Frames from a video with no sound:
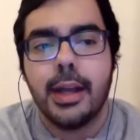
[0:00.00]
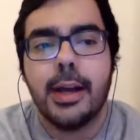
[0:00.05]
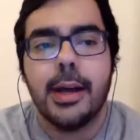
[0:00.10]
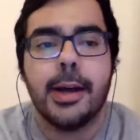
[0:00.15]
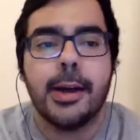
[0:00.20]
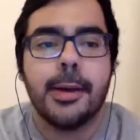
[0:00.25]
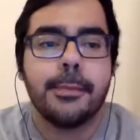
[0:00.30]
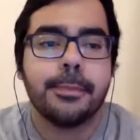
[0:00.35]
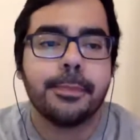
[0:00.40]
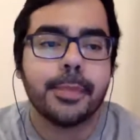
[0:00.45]

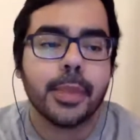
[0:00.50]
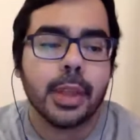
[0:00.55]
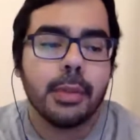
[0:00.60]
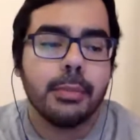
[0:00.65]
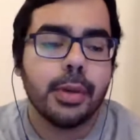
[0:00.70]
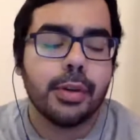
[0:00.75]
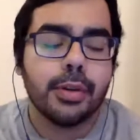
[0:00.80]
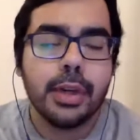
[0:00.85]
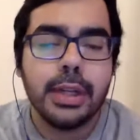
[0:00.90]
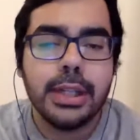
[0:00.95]

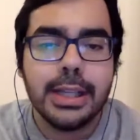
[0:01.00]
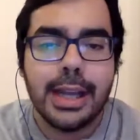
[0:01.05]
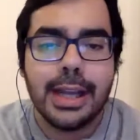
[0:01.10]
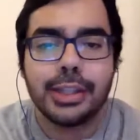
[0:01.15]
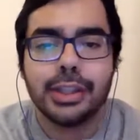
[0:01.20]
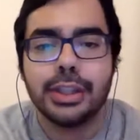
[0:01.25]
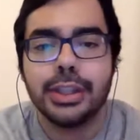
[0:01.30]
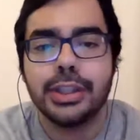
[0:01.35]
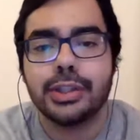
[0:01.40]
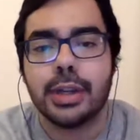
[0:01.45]
But really
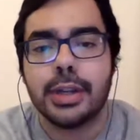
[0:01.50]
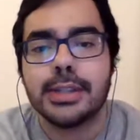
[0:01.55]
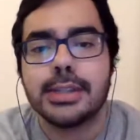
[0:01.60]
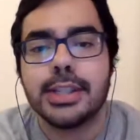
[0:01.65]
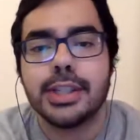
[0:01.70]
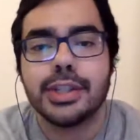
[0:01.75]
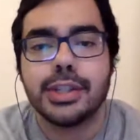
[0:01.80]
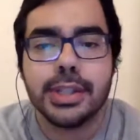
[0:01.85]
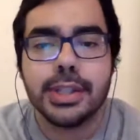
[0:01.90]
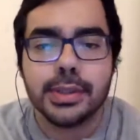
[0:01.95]
actually
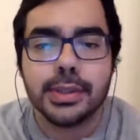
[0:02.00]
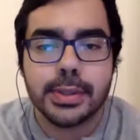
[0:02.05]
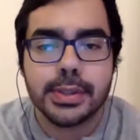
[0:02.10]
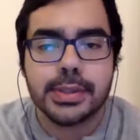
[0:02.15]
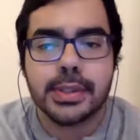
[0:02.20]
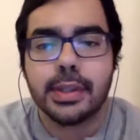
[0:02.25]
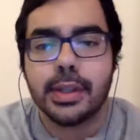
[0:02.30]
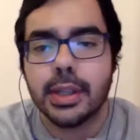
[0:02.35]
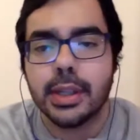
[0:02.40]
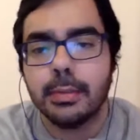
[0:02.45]
transitioning to a
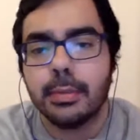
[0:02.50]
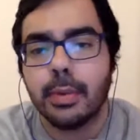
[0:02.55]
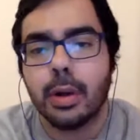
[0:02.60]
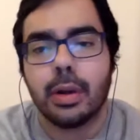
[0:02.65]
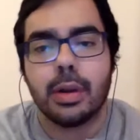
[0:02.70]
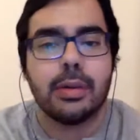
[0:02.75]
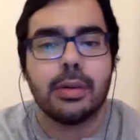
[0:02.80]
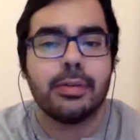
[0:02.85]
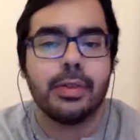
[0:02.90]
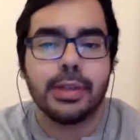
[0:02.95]
circular
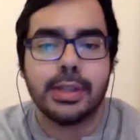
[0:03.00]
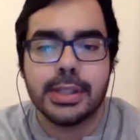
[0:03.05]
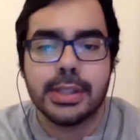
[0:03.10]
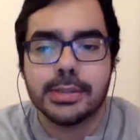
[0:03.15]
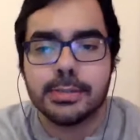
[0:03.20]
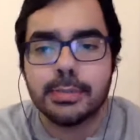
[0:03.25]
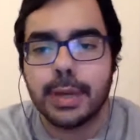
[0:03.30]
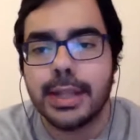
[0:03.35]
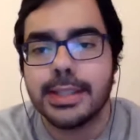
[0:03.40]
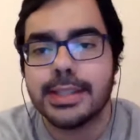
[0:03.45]
model for these
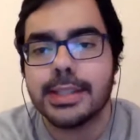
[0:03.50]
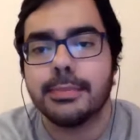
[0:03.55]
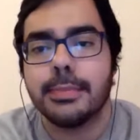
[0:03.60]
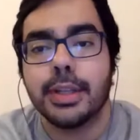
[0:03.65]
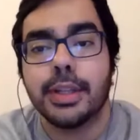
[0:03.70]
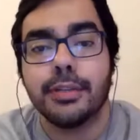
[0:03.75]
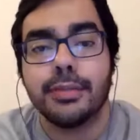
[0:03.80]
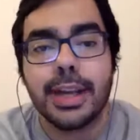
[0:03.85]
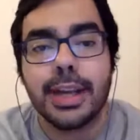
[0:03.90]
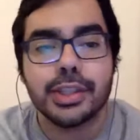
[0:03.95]
brands and
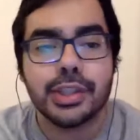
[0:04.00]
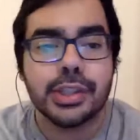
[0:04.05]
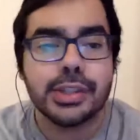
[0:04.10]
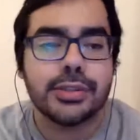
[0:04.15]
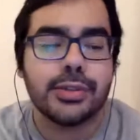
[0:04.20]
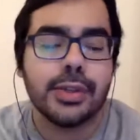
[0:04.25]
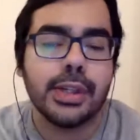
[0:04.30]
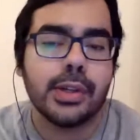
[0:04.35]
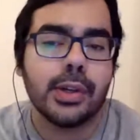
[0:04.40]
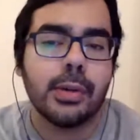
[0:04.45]
manufacturers
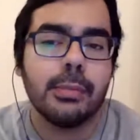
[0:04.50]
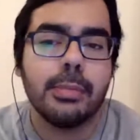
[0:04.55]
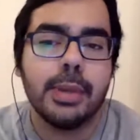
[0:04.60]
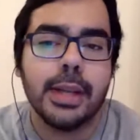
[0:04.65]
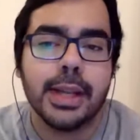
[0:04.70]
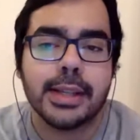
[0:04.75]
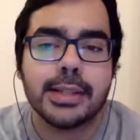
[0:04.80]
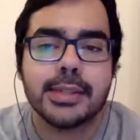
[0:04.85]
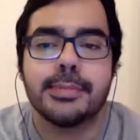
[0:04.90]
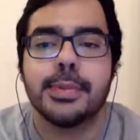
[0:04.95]
is really
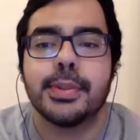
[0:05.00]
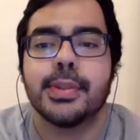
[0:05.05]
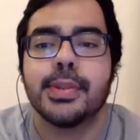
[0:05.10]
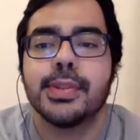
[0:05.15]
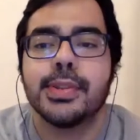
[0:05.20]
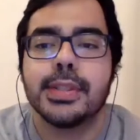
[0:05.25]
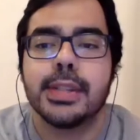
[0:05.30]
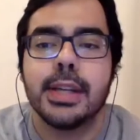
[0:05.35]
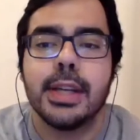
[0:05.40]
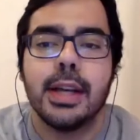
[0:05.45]
complex
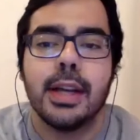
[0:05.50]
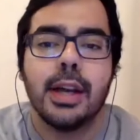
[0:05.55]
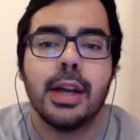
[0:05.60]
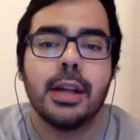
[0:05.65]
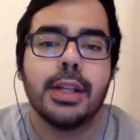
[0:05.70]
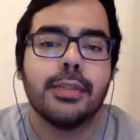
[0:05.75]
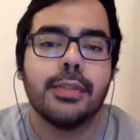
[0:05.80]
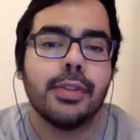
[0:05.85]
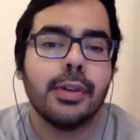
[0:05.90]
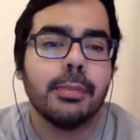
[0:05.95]
because
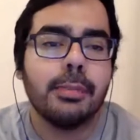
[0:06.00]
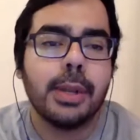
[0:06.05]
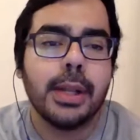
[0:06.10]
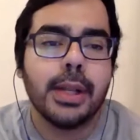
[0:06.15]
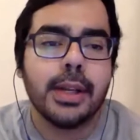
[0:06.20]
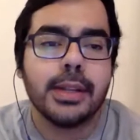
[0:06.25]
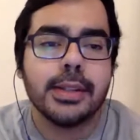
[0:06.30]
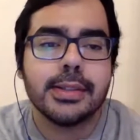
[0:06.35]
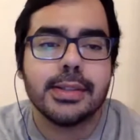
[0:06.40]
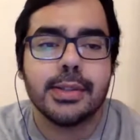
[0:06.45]
different
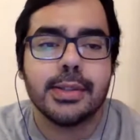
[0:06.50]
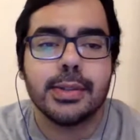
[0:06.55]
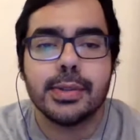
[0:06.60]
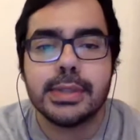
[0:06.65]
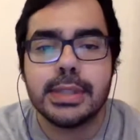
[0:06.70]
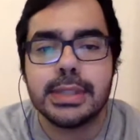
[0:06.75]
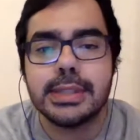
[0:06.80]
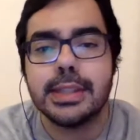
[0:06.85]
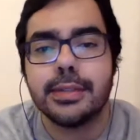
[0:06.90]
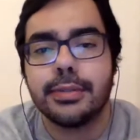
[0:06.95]
players use
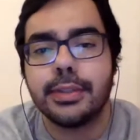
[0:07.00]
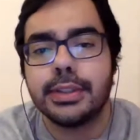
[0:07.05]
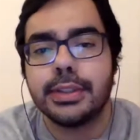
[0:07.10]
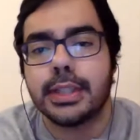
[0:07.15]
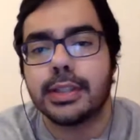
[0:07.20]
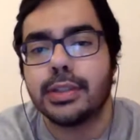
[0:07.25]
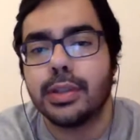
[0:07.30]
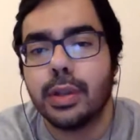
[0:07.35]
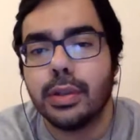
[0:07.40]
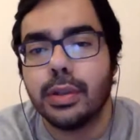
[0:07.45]
these different
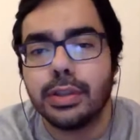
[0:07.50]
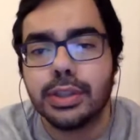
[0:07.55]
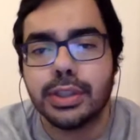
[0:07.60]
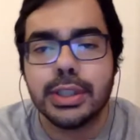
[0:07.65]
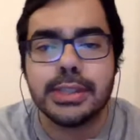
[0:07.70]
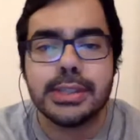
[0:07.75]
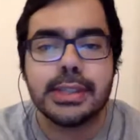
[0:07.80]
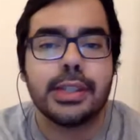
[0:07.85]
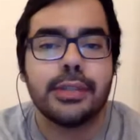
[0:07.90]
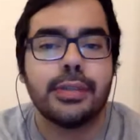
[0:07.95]

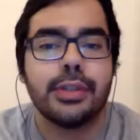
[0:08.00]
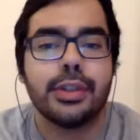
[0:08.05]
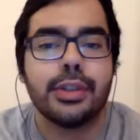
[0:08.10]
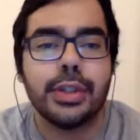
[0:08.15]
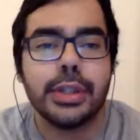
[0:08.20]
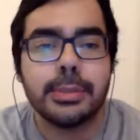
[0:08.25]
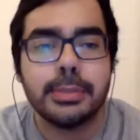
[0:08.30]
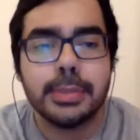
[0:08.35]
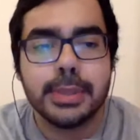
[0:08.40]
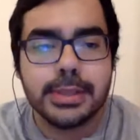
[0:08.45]
technologies and different
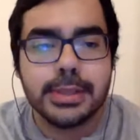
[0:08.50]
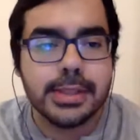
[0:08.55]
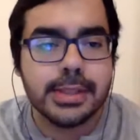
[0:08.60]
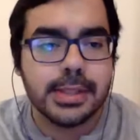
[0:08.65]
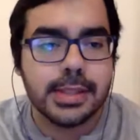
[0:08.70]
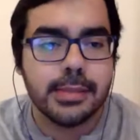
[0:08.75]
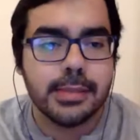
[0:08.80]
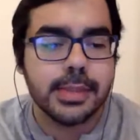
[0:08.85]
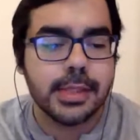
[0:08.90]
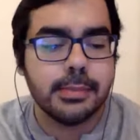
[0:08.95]
treatment
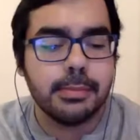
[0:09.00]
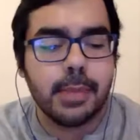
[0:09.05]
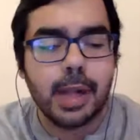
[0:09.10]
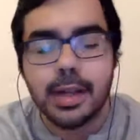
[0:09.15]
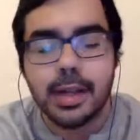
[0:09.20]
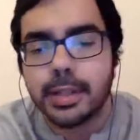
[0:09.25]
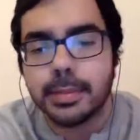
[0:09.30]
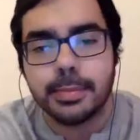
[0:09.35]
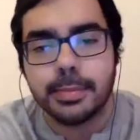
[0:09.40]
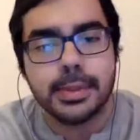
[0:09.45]
systems in
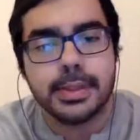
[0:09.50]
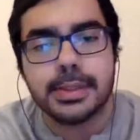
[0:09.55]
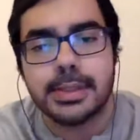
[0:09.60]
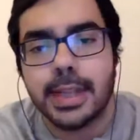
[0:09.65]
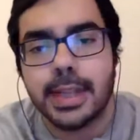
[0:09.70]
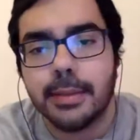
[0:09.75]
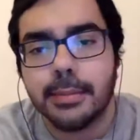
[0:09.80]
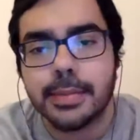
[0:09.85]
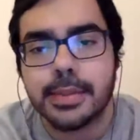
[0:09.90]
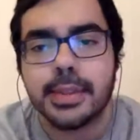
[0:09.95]
multiple
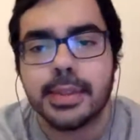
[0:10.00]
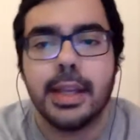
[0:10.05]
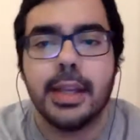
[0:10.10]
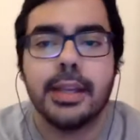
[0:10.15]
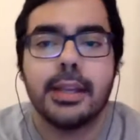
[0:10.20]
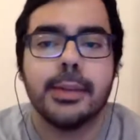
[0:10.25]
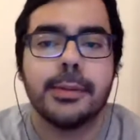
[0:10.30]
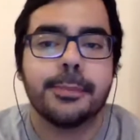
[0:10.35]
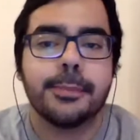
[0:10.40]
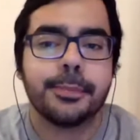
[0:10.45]
steps.
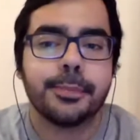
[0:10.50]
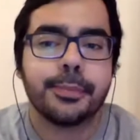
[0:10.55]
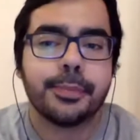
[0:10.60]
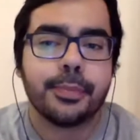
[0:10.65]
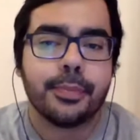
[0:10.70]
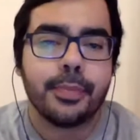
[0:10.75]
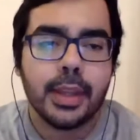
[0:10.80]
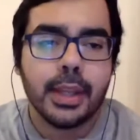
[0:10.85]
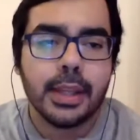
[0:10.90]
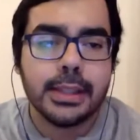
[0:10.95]
And
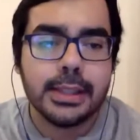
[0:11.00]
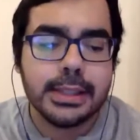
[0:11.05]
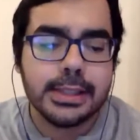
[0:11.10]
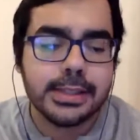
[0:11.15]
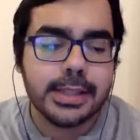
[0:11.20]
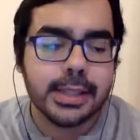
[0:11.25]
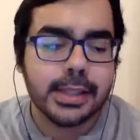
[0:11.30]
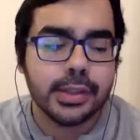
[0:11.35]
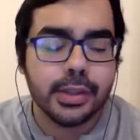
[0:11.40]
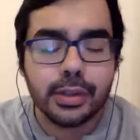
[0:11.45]
these
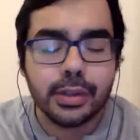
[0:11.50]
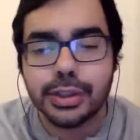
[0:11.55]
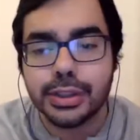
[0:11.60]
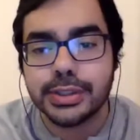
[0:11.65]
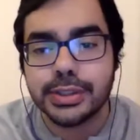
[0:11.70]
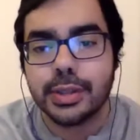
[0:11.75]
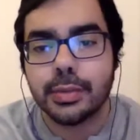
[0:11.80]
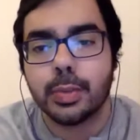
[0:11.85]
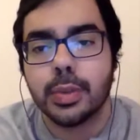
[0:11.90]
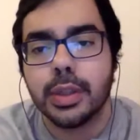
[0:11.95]

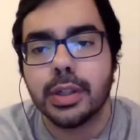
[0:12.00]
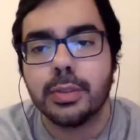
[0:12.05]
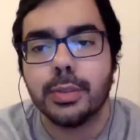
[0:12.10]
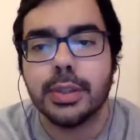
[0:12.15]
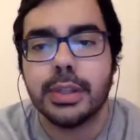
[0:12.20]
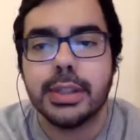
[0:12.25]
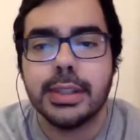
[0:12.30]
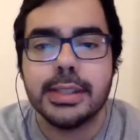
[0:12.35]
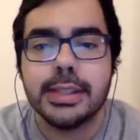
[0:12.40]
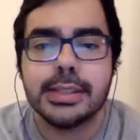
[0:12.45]
technologies that work
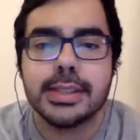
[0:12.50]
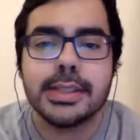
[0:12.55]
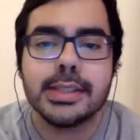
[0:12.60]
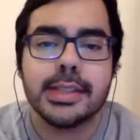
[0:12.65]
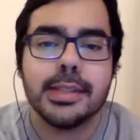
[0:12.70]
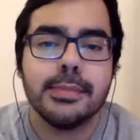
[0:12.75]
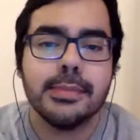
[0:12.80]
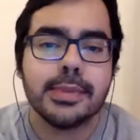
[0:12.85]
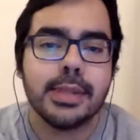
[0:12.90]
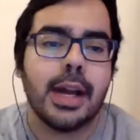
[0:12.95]
within these
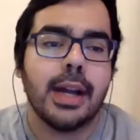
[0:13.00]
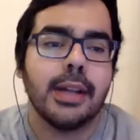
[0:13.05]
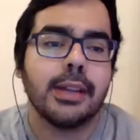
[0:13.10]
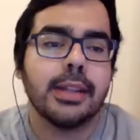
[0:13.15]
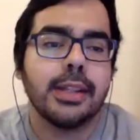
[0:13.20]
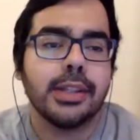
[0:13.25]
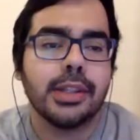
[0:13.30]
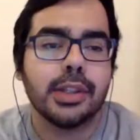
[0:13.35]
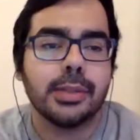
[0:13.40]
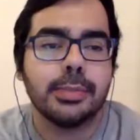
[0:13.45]
systems either
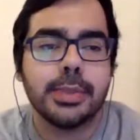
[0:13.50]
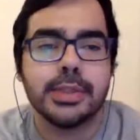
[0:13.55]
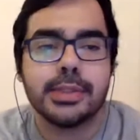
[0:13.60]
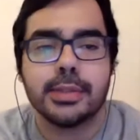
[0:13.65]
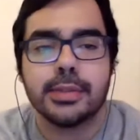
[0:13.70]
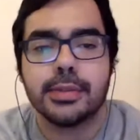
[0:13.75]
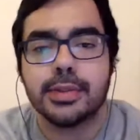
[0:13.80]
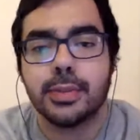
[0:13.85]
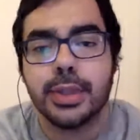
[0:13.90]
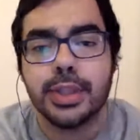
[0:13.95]
need to be
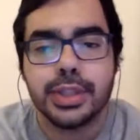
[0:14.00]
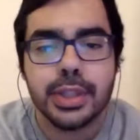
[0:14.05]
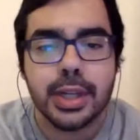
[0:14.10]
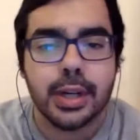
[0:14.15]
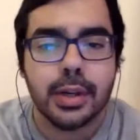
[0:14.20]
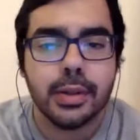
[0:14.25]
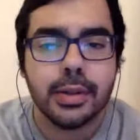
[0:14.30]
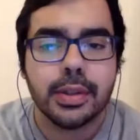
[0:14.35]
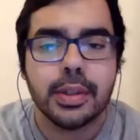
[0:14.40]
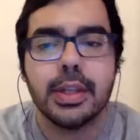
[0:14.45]
sort of switched
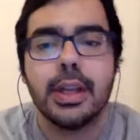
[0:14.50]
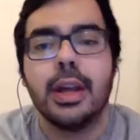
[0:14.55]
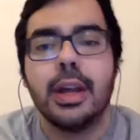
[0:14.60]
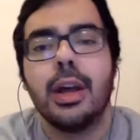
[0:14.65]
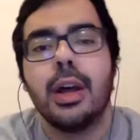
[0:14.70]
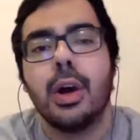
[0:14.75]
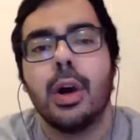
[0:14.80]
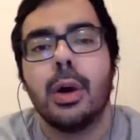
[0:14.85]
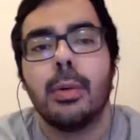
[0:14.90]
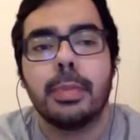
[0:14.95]
out
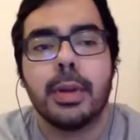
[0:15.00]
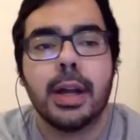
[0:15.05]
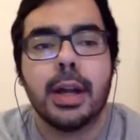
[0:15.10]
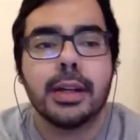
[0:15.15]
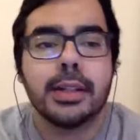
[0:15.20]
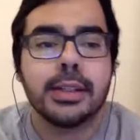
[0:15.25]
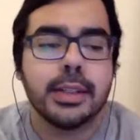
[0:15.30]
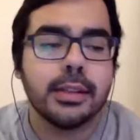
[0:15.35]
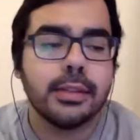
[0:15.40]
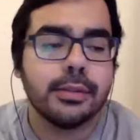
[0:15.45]
or
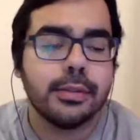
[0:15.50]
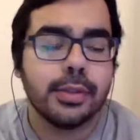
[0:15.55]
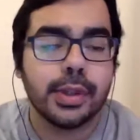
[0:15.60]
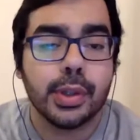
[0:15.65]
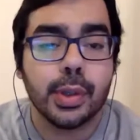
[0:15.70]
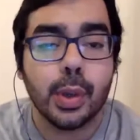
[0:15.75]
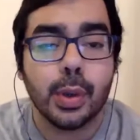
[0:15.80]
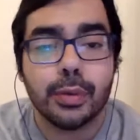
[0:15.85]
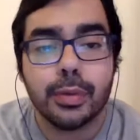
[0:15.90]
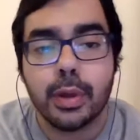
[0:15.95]
plugged in for the
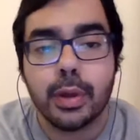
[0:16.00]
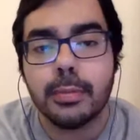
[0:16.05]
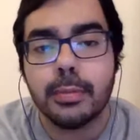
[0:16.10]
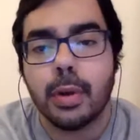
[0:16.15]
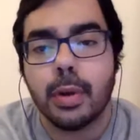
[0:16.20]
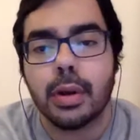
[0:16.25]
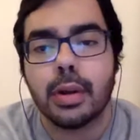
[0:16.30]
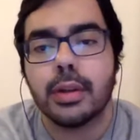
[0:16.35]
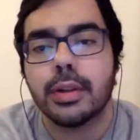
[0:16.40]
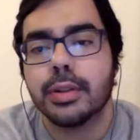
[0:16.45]
overall
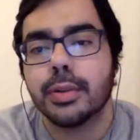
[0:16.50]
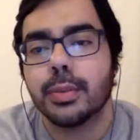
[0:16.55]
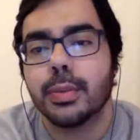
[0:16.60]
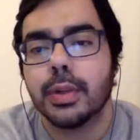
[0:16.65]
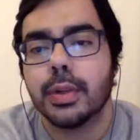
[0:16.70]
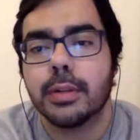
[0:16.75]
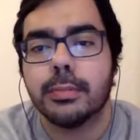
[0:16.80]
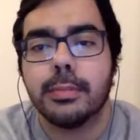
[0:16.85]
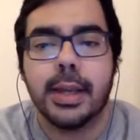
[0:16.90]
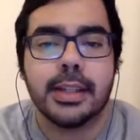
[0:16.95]
model to
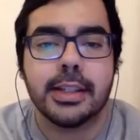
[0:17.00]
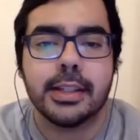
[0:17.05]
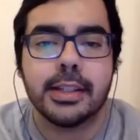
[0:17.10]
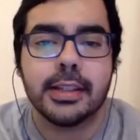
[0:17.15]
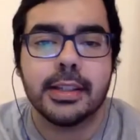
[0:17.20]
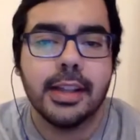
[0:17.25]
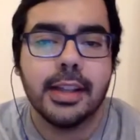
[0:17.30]
work better.